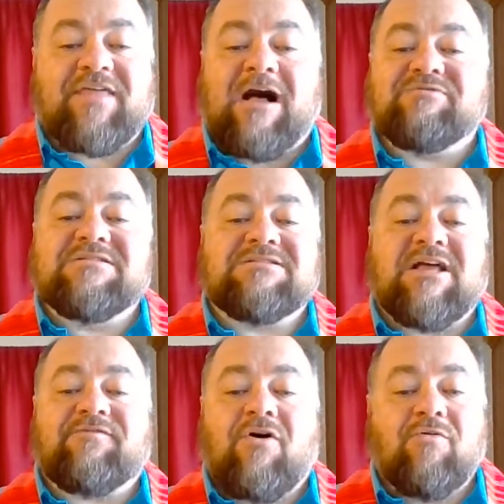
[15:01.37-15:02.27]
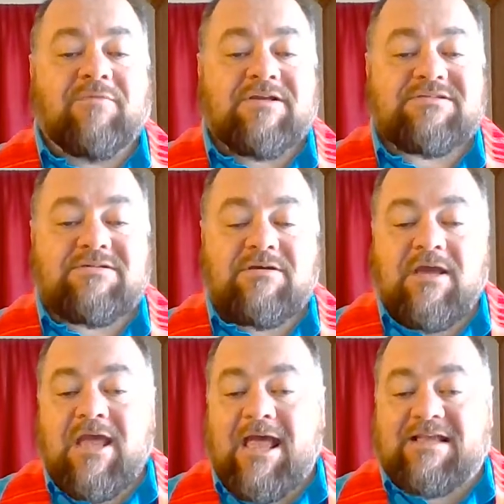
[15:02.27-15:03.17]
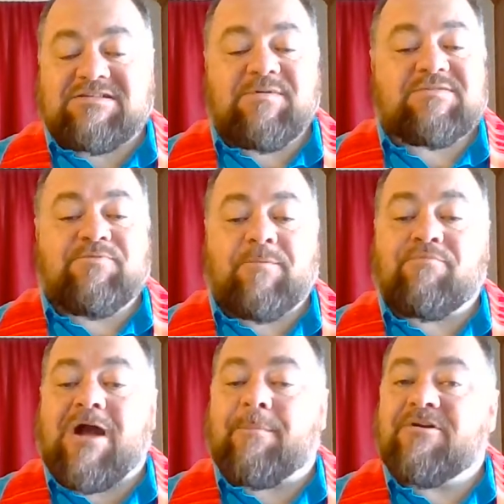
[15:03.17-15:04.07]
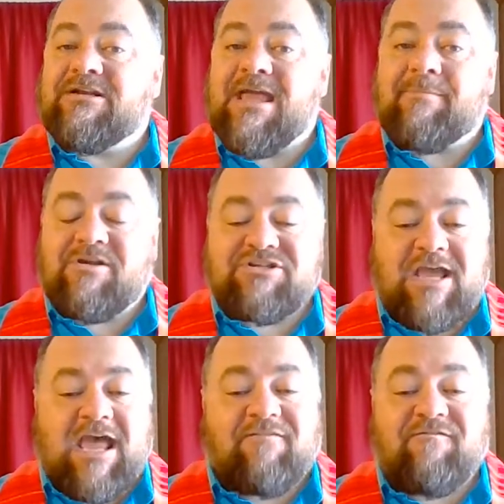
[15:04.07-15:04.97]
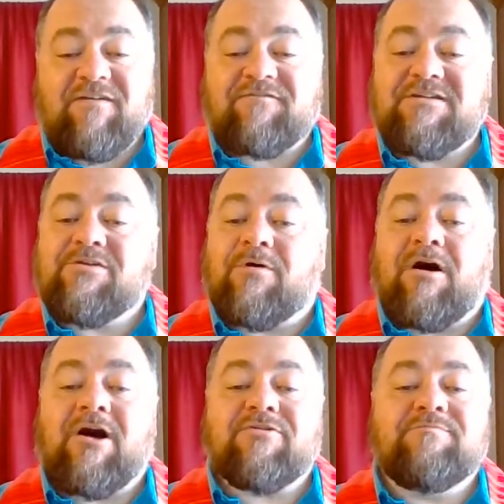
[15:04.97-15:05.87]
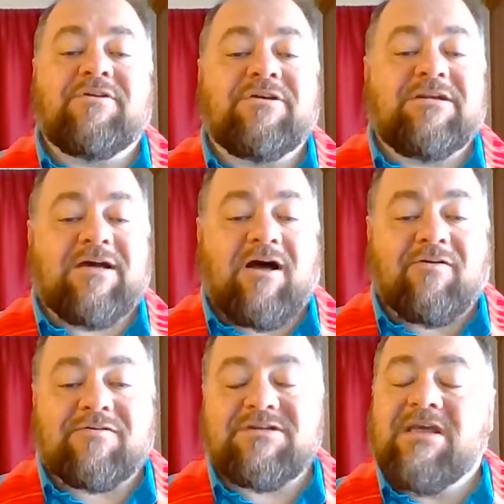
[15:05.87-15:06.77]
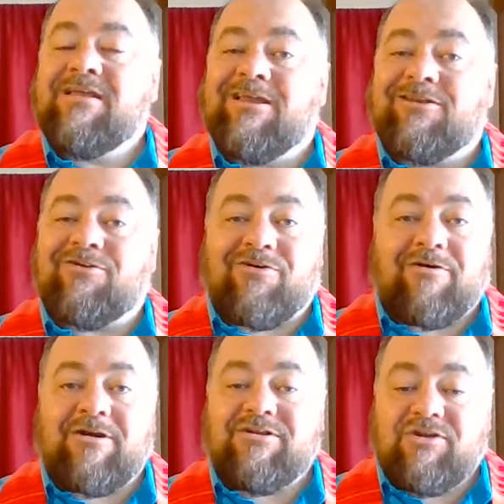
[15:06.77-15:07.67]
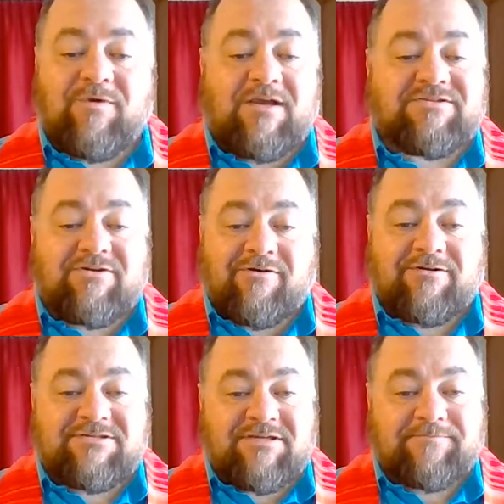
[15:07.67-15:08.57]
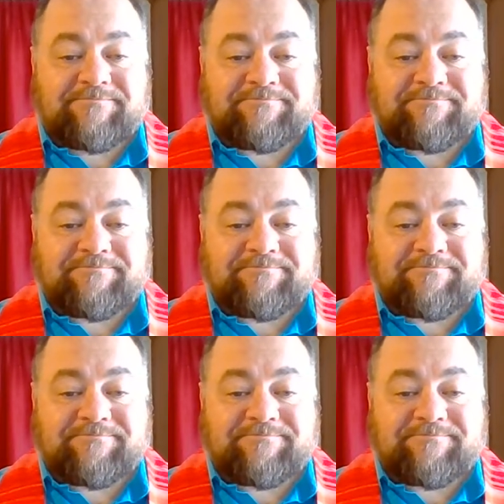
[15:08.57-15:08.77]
thousands left homeless, Estimates put property damage at 50 to 100 million dollars in current US currency.